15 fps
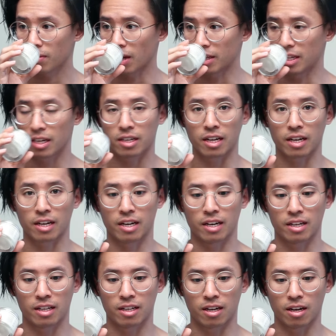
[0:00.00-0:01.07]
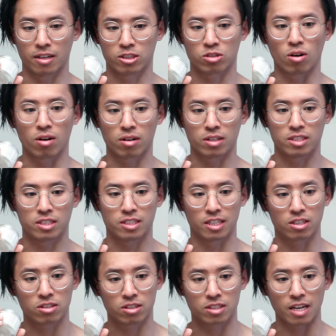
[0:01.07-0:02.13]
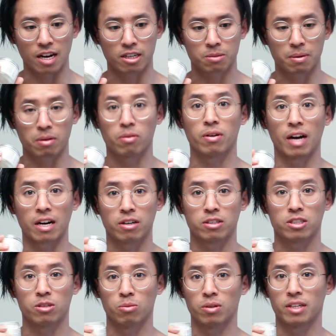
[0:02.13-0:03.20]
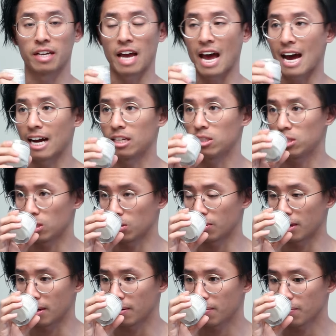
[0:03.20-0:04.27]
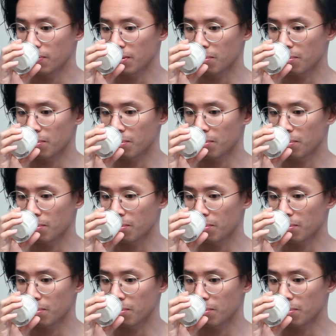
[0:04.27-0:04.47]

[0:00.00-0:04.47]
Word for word: I think like an, a stronger citrus aspect would actually really add to it.